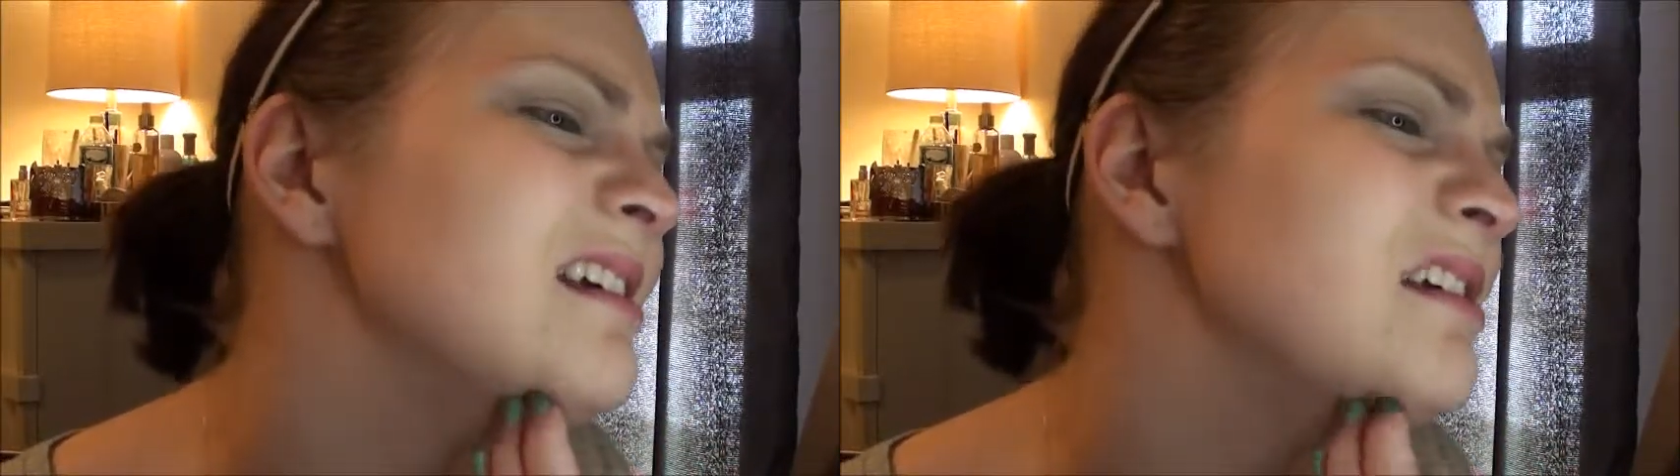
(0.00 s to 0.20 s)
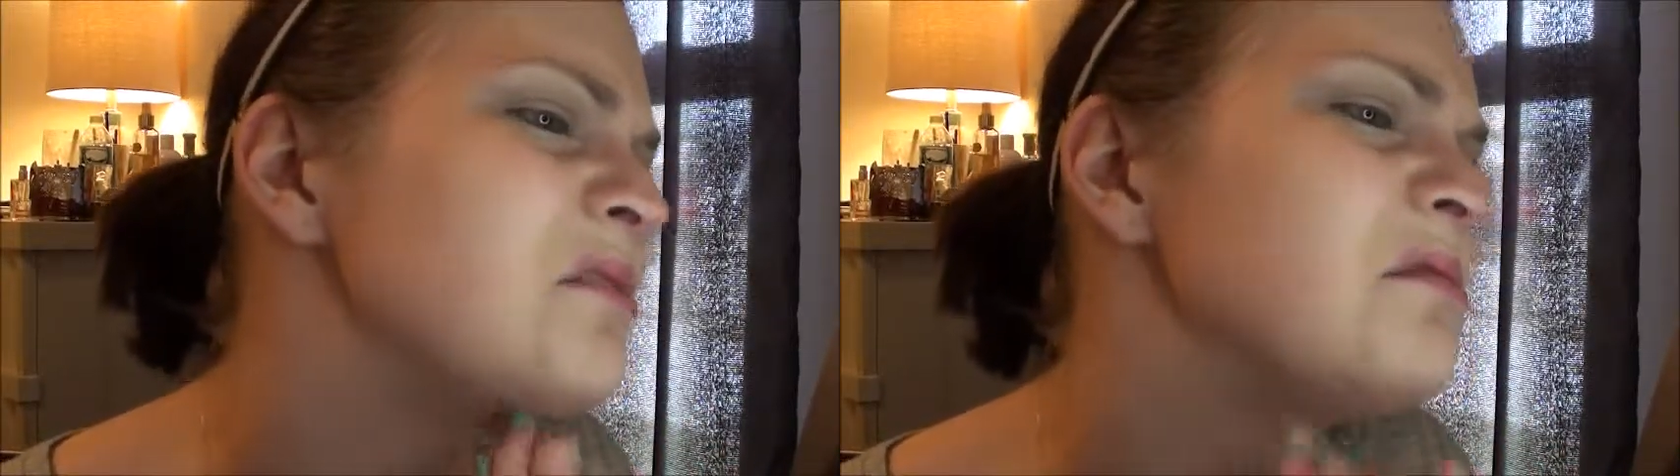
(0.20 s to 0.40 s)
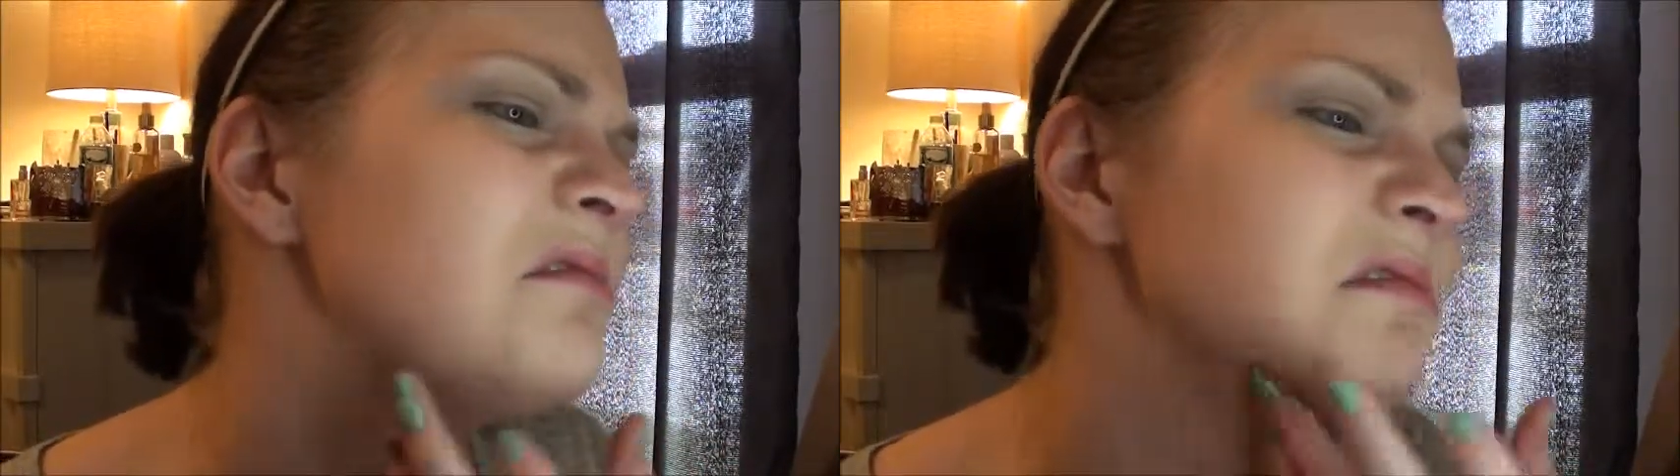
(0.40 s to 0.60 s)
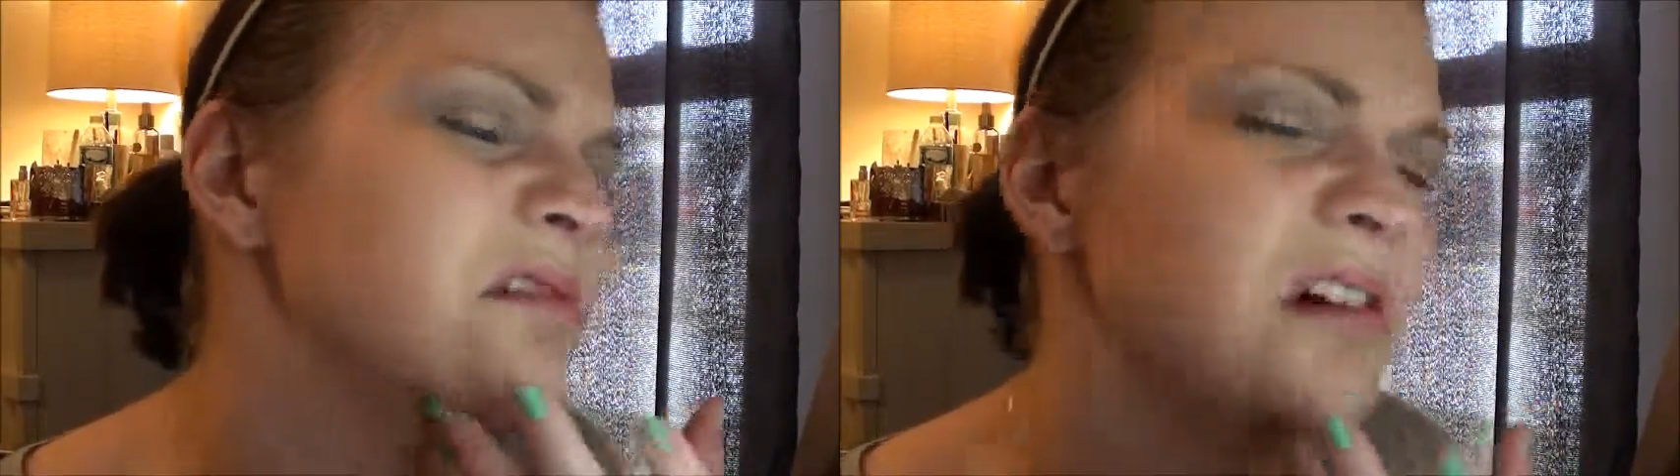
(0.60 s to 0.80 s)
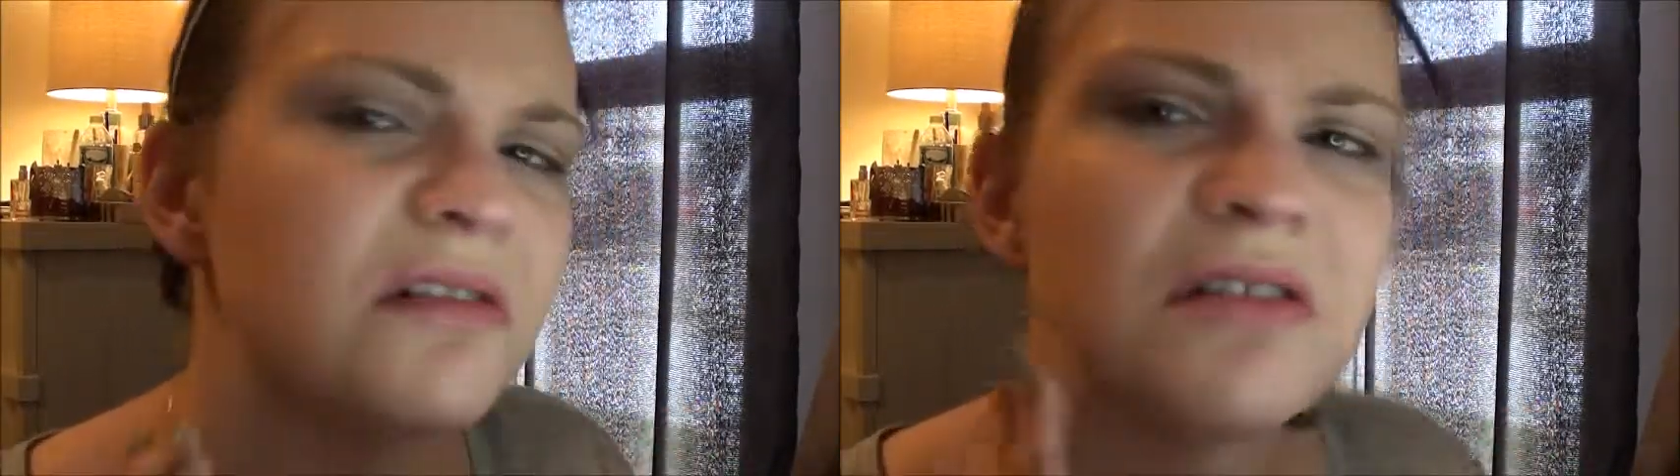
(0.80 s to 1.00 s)
Ew,
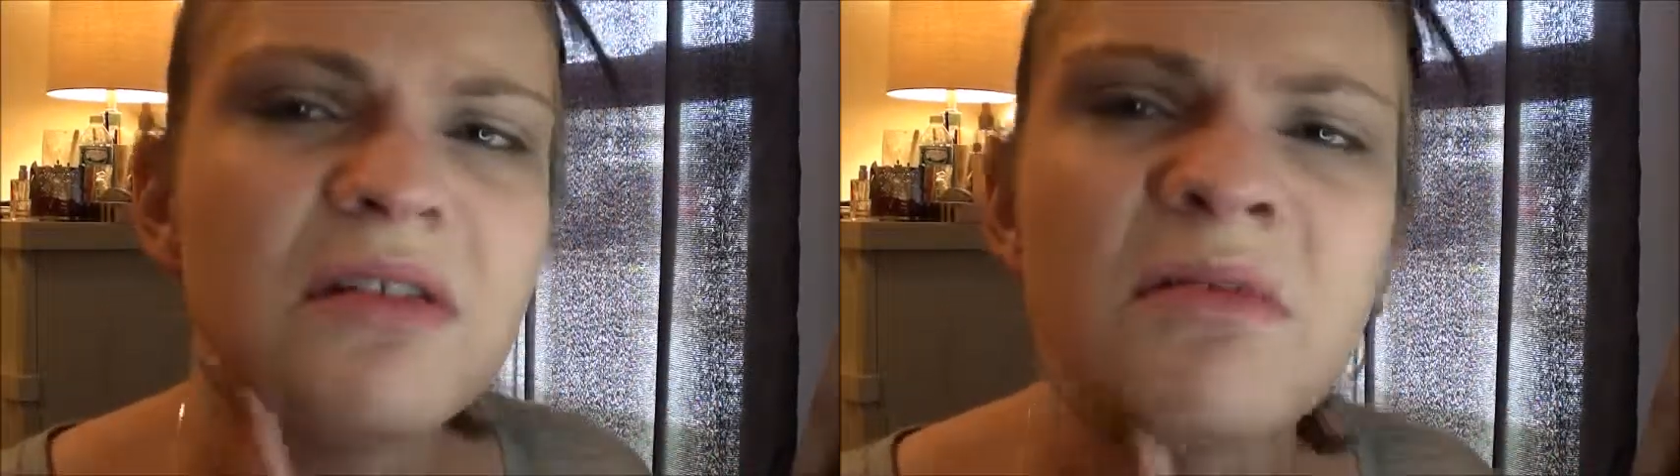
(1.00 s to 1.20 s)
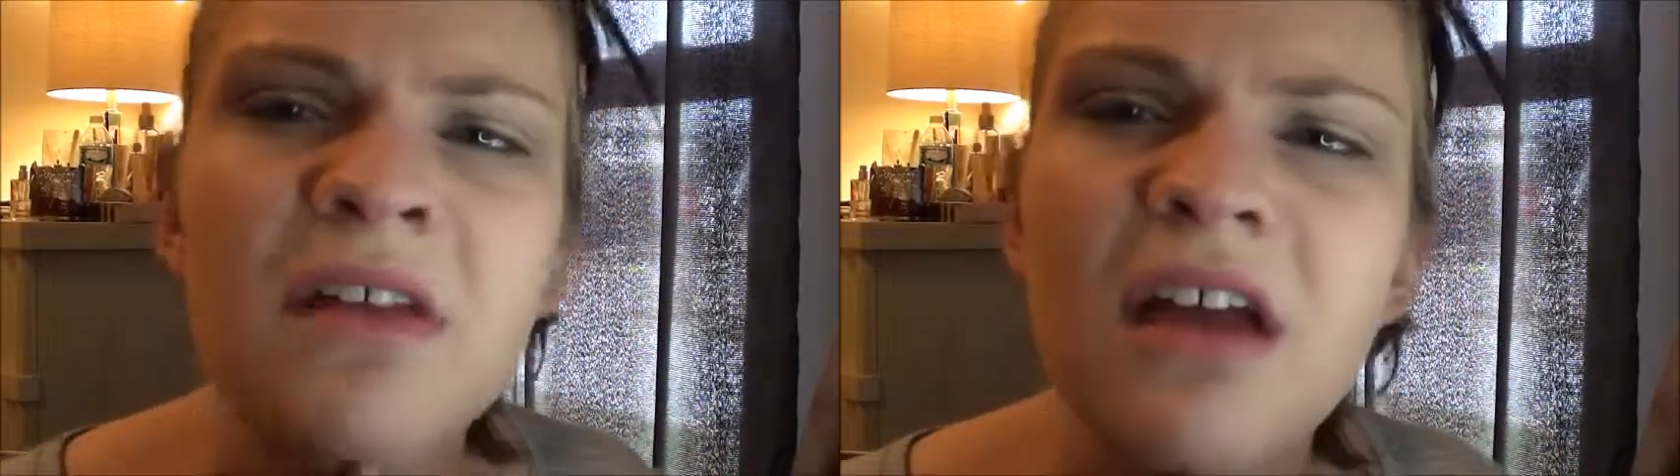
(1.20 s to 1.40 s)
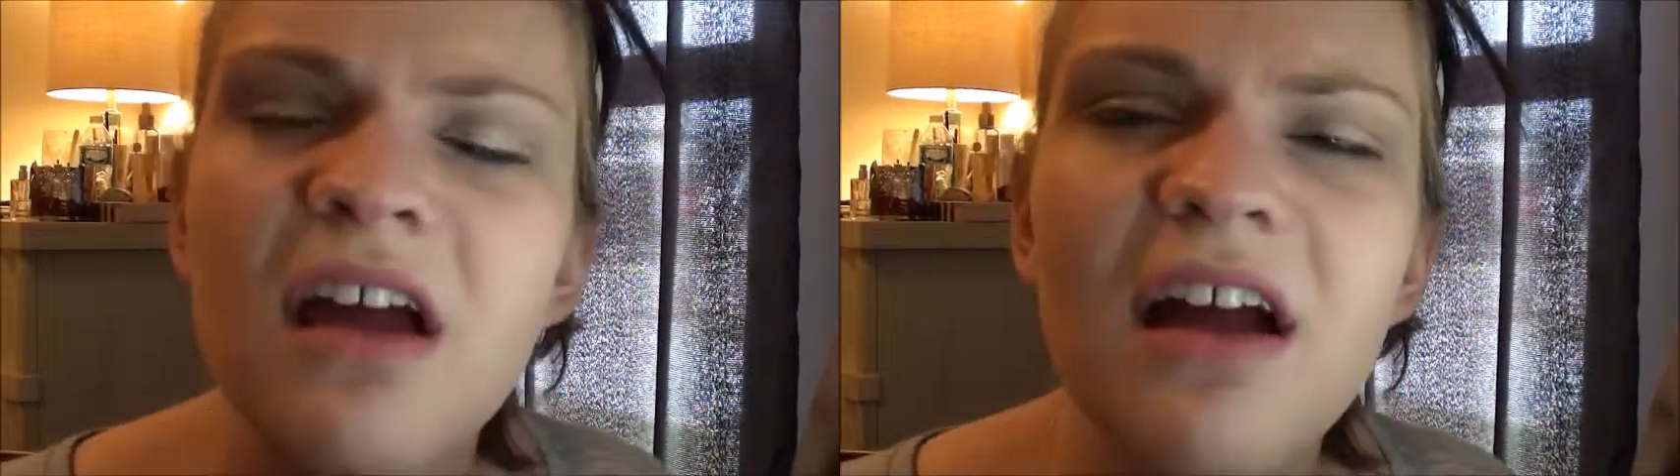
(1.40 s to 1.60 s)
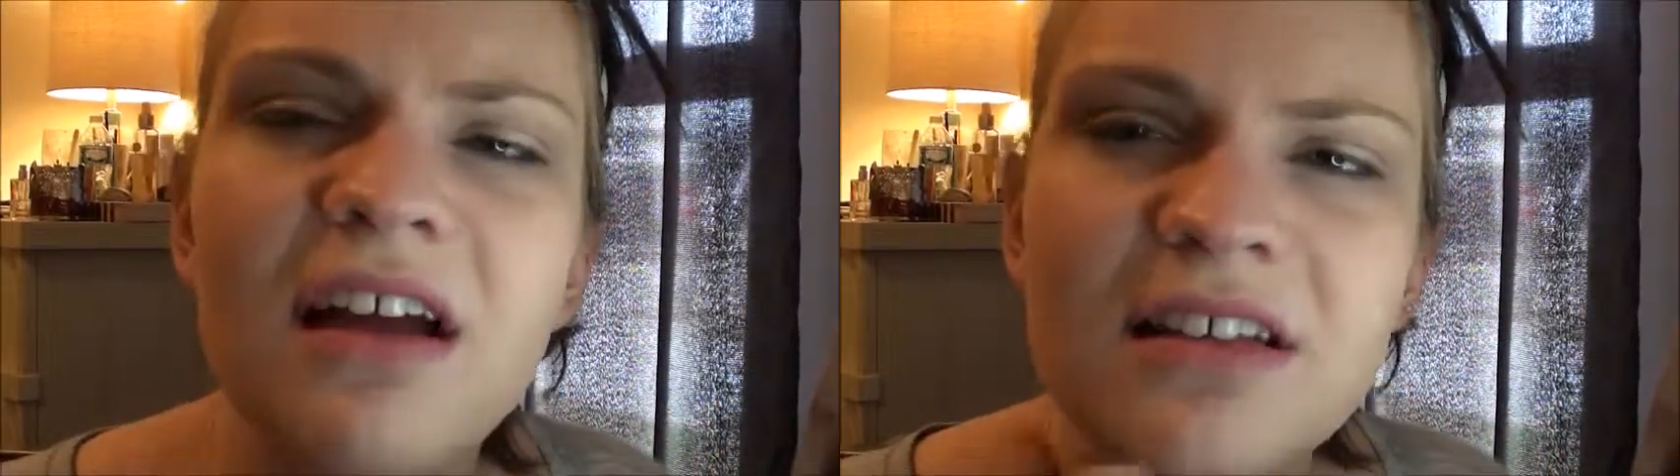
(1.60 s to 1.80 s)
gross. Alright,